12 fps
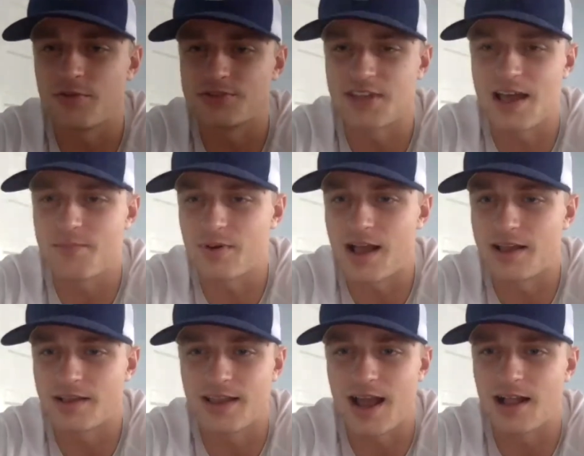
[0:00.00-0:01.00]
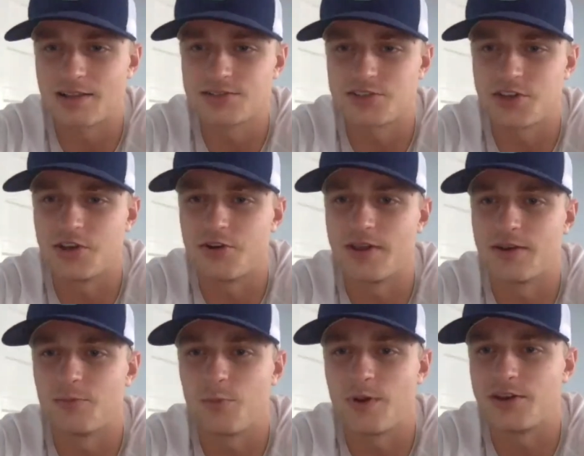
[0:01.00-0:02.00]
Was that probably college too?
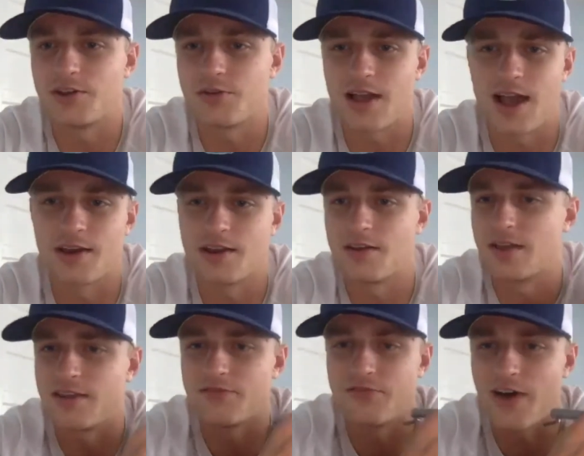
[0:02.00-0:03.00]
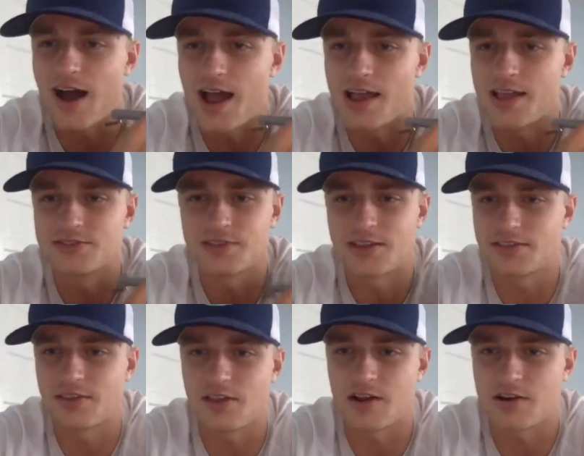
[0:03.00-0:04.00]
And when do you kind of advise like
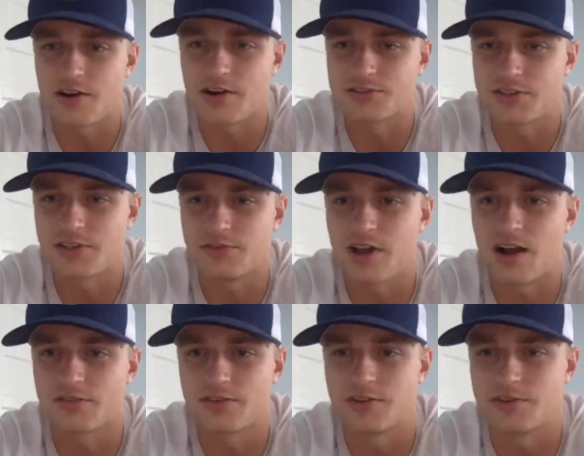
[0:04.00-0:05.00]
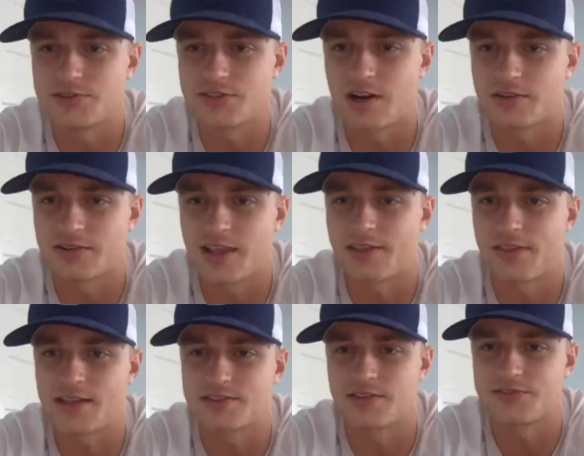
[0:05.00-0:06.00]
the younger girls that you talk to start taking
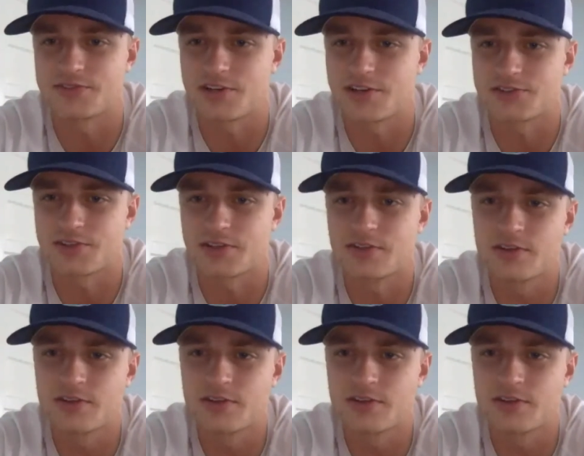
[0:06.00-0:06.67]
that stuff seriously?